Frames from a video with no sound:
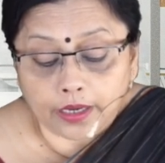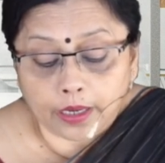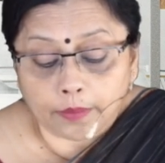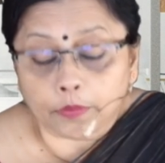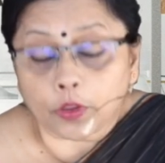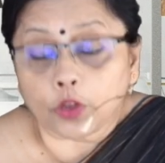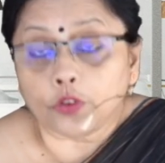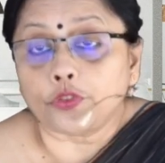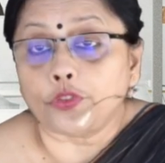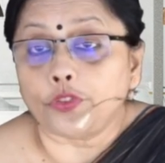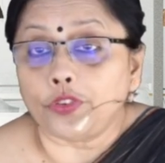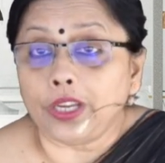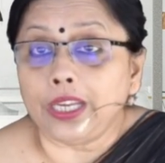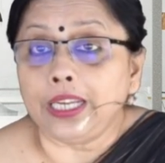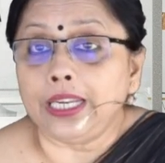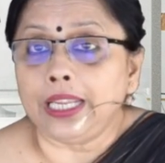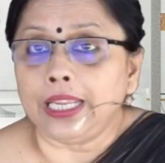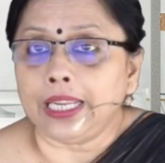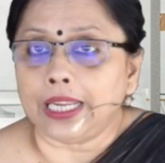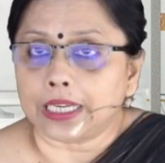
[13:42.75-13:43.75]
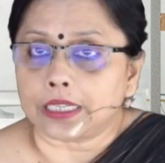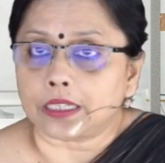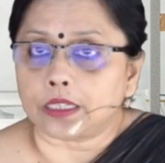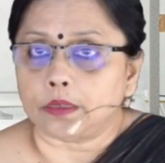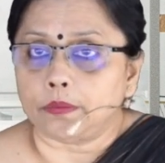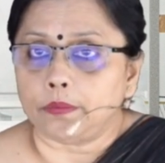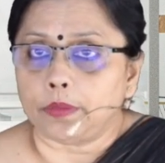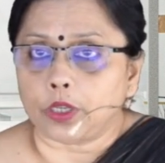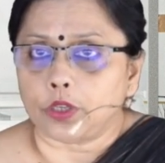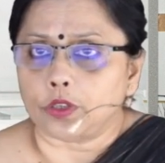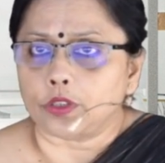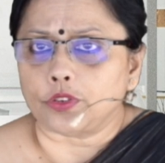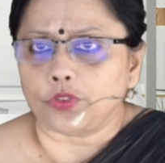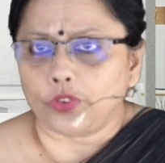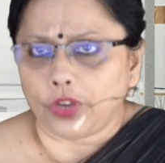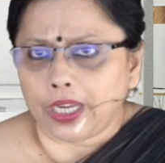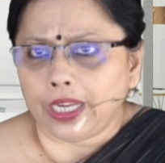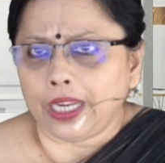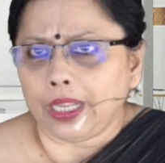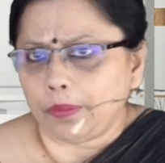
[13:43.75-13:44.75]
I'm not reading it because
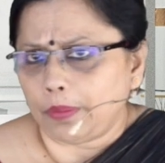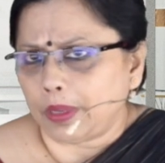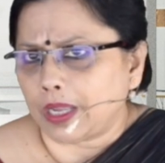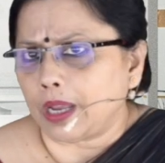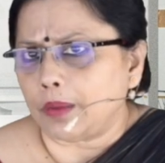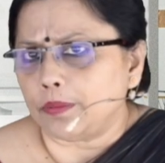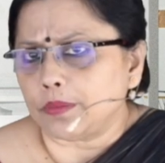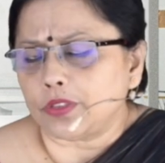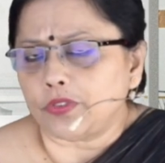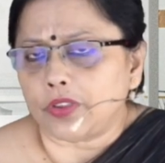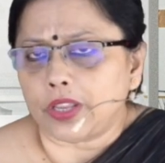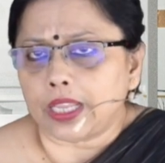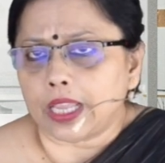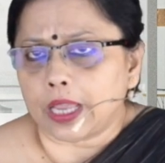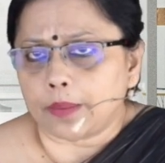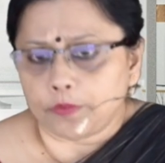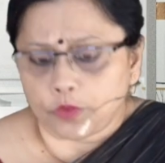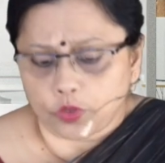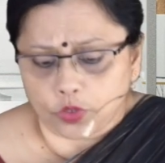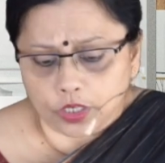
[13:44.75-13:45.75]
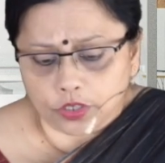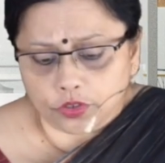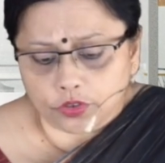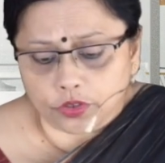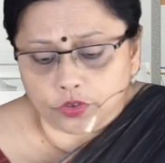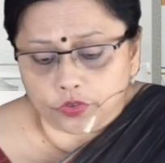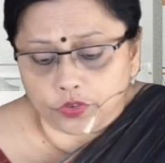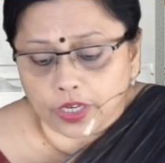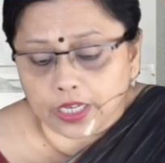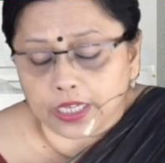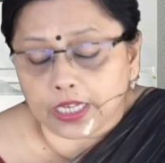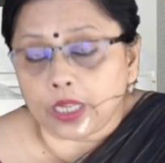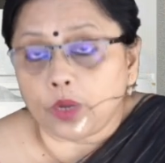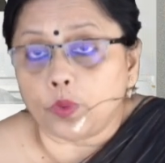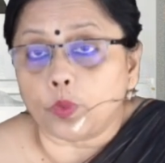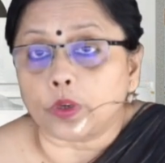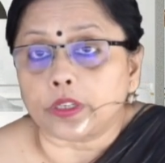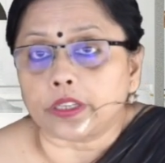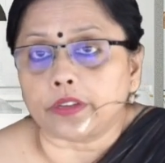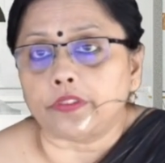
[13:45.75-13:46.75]
reading becomes very, I'm just reading
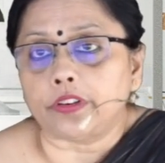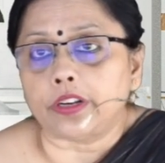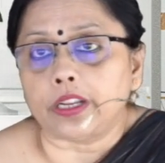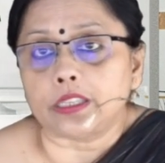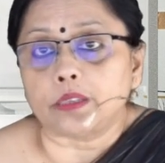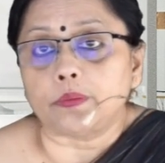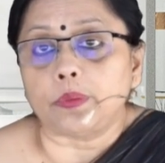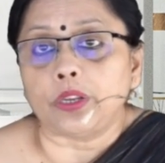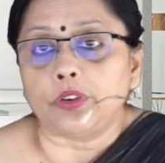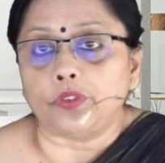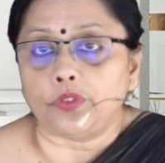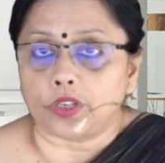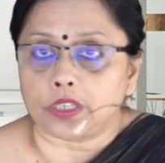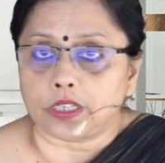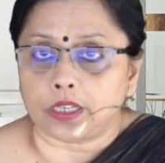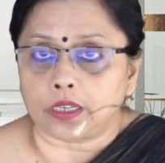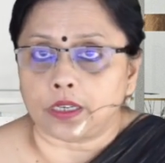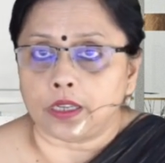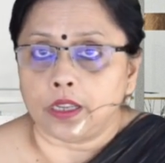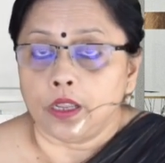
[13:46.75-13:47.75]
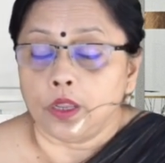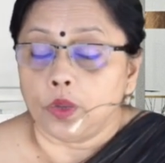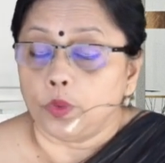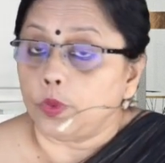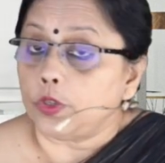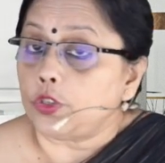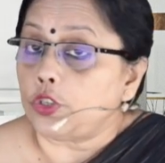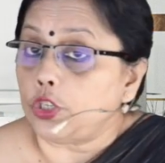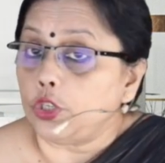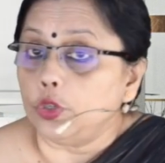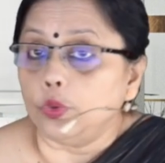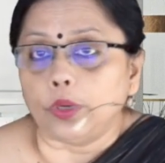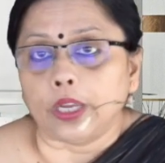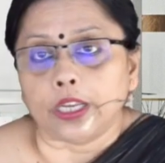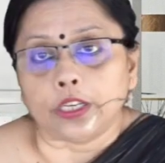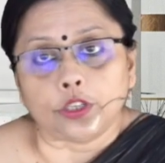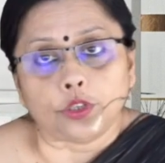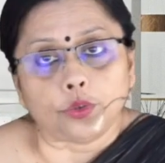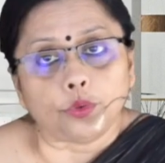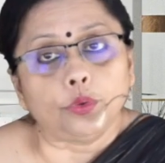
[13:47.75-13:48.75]
whatever has been written, which you can
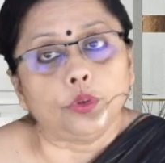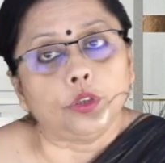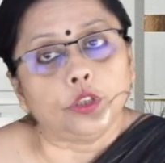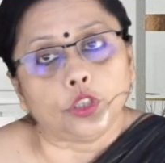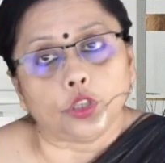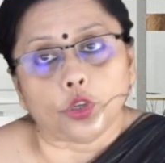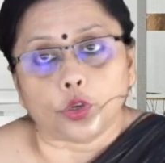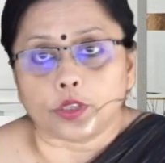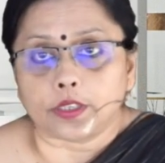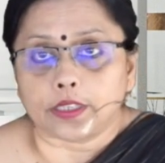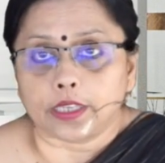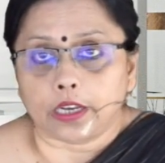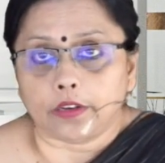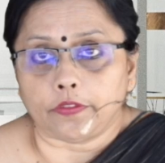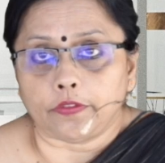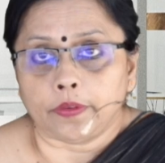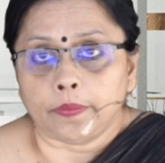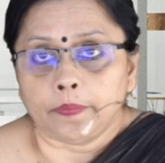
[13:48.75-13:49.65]
do yourself.